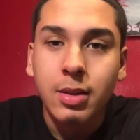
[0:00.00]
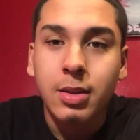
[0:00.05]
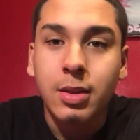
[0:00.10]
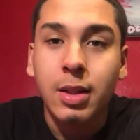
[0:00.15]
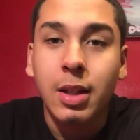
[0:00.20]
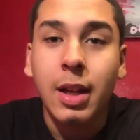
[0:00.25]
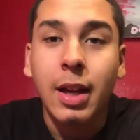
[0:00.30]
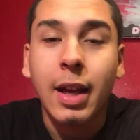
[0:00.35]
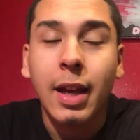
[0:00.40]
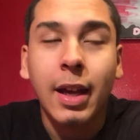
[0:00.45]

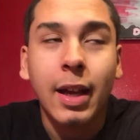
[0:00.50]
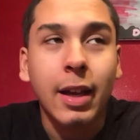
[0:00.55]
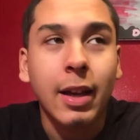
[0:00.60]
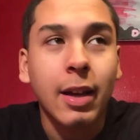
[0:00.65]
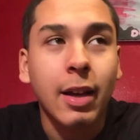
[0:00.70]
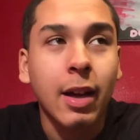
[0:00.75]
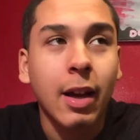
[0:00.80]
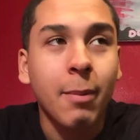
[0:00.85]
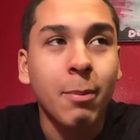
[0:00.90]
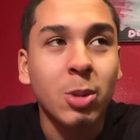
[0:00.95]

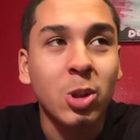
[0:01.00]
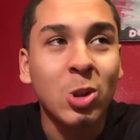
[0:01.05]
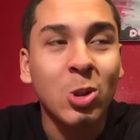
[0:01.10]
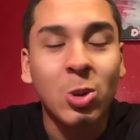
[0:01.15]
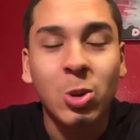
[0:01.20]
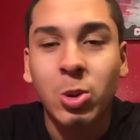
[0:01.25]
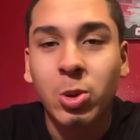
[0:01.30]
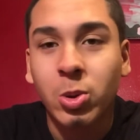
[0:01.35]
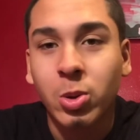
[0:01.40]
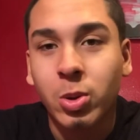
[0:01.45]
today I'm gonna
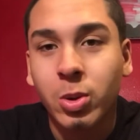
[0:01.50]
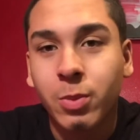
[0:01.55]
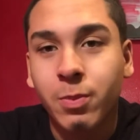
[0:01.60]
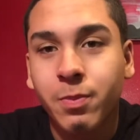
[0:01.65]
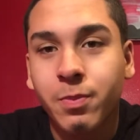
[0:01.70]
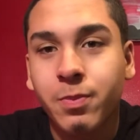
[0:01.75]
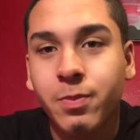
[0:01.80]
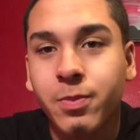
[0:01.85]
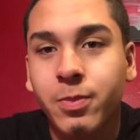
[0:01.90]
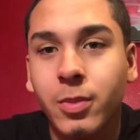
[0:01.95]
do
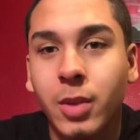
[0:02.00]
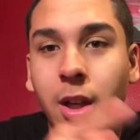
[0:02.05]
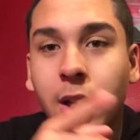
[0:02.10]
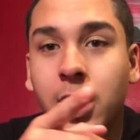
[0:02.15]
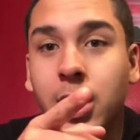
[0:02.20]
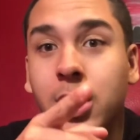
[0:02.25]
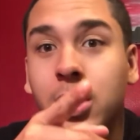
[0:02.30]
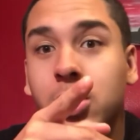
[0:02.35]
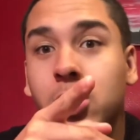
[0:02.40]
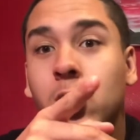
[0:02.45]

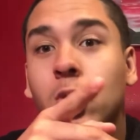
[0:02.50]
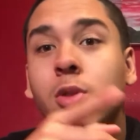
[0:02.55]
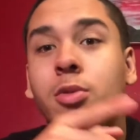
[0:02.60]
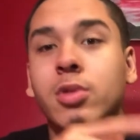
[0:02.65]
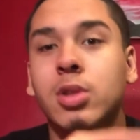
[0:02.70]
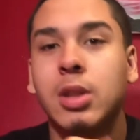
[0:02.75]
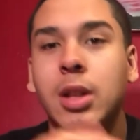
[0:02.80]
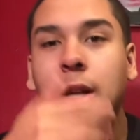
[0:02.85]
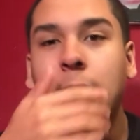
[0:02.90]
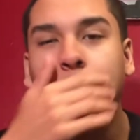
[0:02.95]
another story
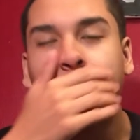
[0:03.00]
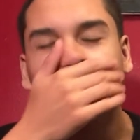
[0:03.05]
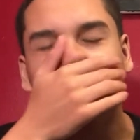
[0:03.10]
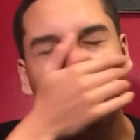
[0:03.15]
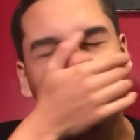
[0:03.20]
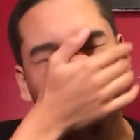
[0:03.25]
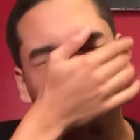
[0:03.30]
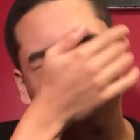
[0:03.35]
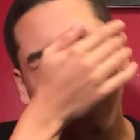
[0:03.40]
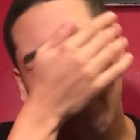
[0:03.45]
time.
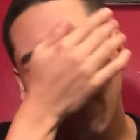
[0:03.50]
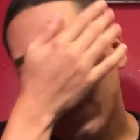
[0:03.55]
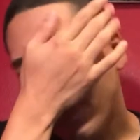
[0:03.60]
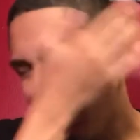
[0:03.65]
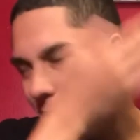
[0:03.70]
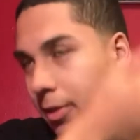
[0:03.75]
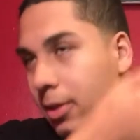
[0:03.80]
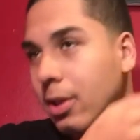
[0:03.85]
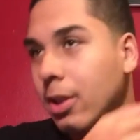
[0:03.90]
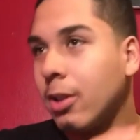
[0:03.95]

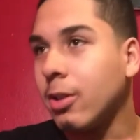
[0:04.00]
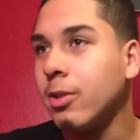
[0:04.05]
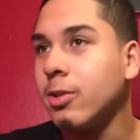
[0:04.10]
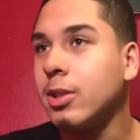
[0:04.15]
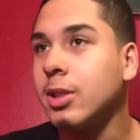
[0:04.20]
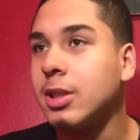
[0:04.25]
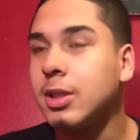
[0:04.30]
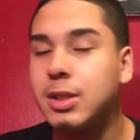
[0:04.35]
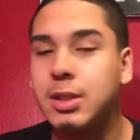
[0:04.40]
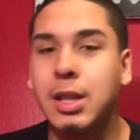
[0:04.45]
So
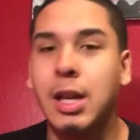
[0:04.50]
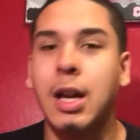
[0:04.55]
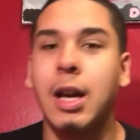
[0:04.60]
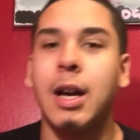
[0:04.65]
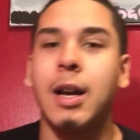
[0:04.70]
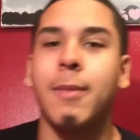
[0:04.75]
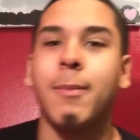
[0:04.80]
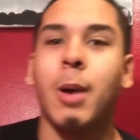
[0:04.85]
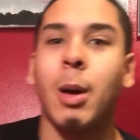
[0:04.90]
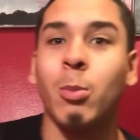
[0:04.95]
this
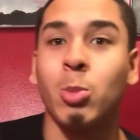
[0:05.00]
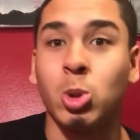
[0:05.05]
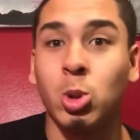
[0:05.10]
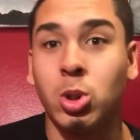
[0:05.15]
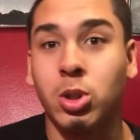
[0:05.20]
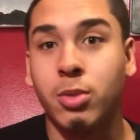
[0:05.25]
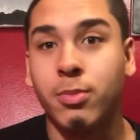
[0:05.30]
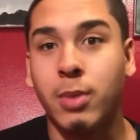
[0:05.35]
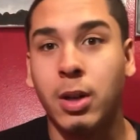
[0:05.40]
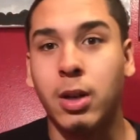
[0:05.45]
time I'm gonna
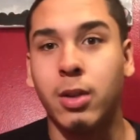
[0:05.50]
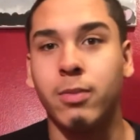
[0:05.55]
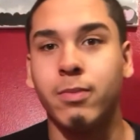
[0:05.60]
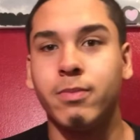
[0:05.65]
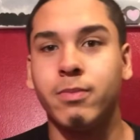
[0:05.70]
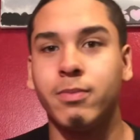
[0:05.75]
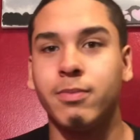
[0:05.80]
talk about